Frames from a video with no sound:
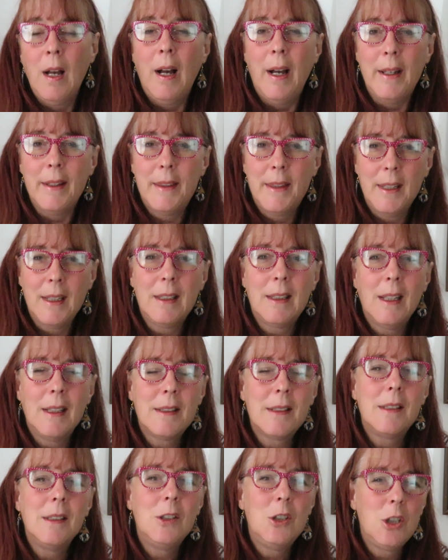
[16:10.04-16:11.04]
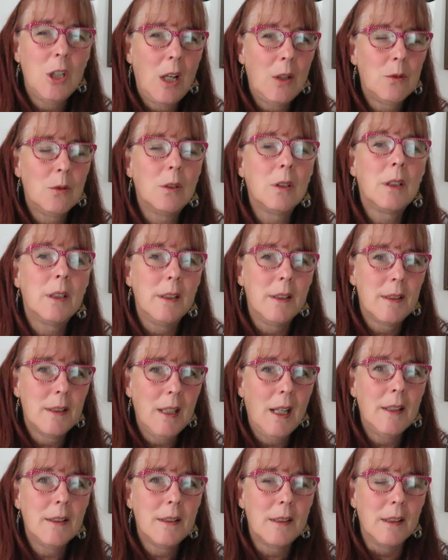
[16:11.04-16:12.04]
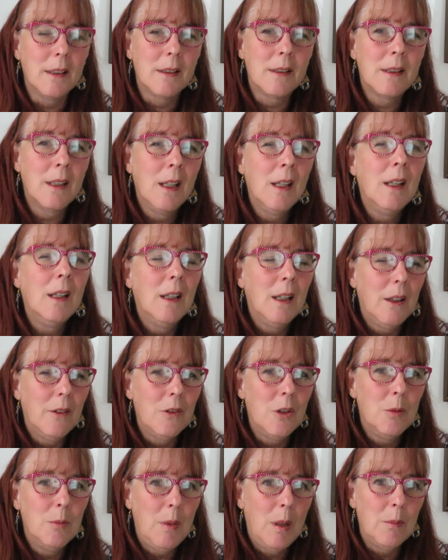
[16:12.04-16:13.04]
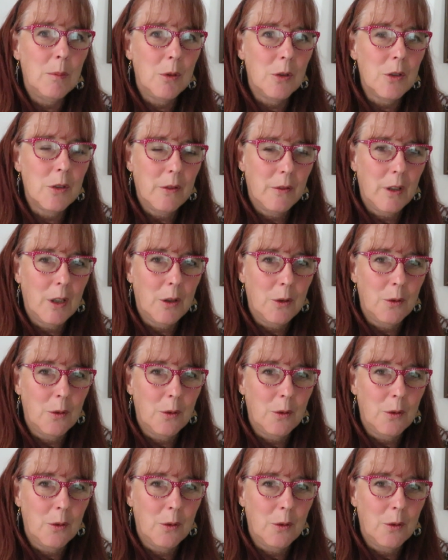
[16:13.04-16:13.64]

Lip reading: I think that's the general consensus of the members of our